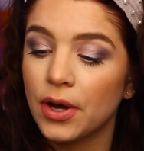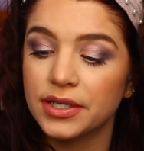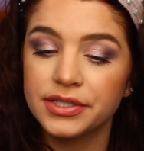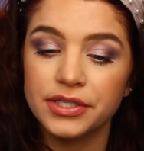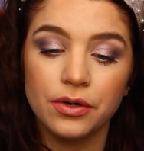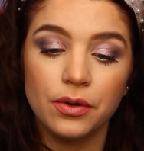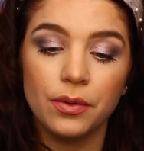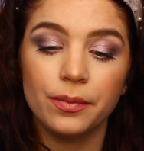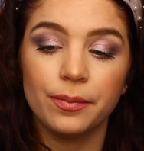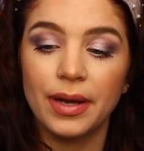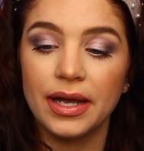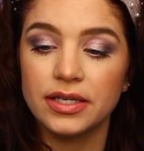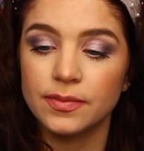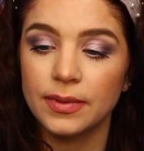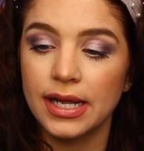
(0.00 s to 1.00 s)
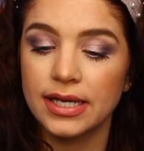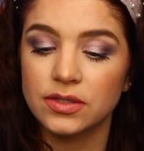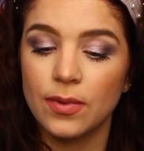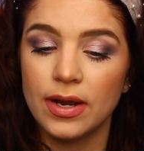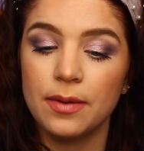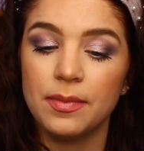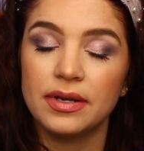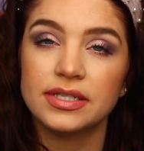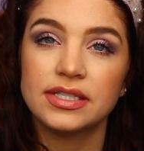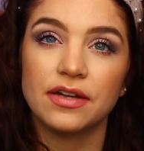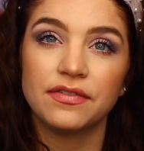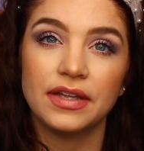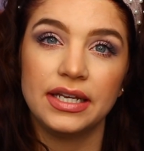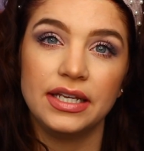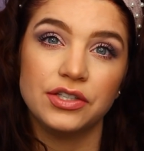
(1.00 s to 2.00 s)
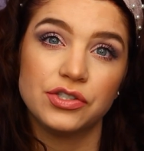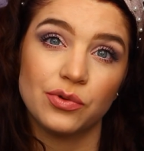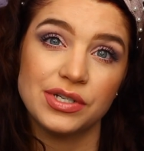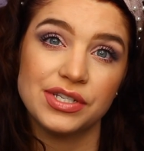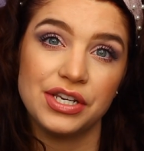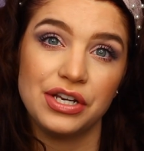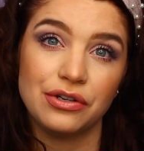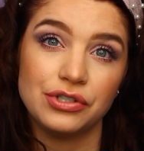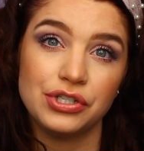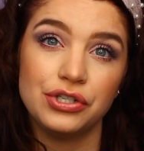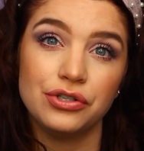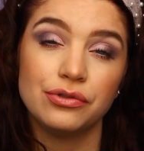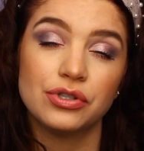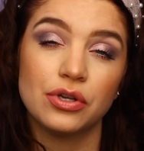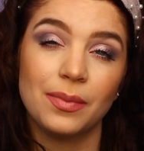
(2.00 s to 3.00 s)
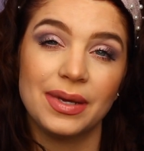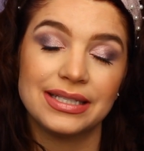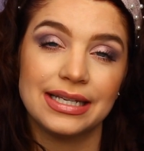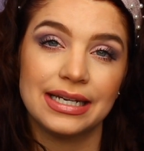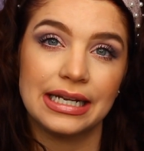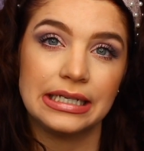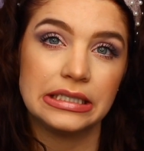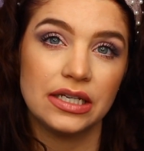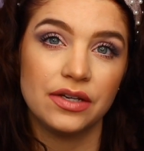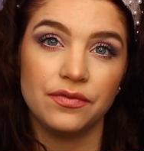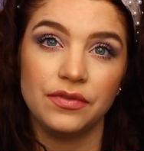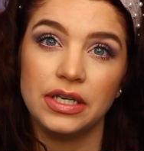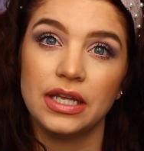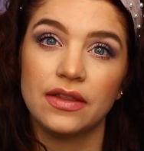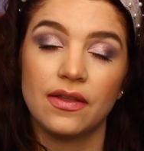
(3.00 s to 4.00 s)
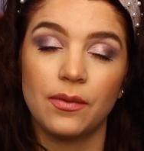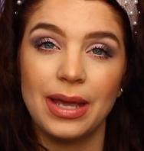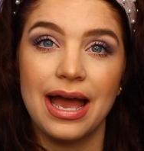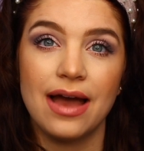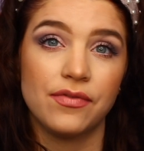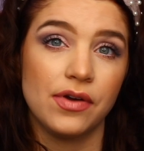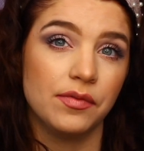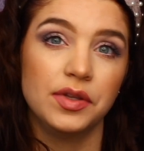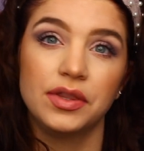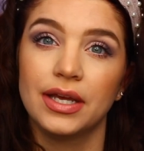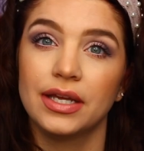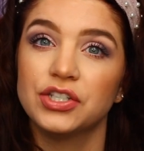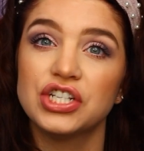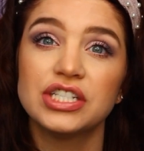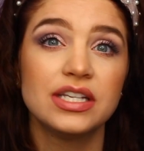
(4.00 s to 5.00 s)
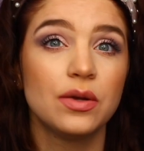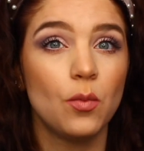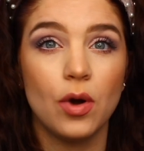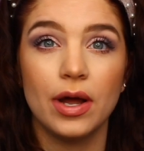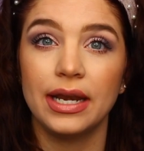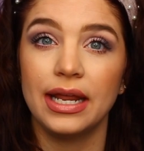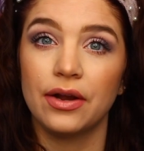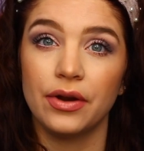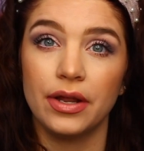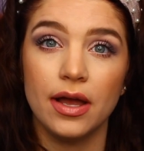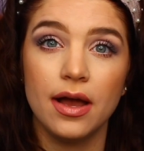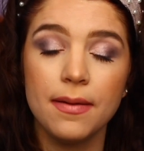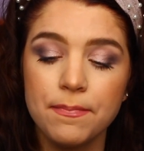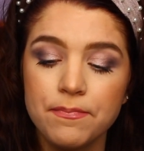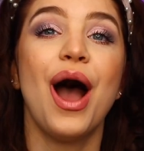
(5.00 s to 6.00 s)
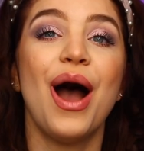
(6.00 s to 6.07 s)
Also, my husband has quite a bit of stuff that he stores in here too, so it makes it nice and convenient that we have everything just in one area.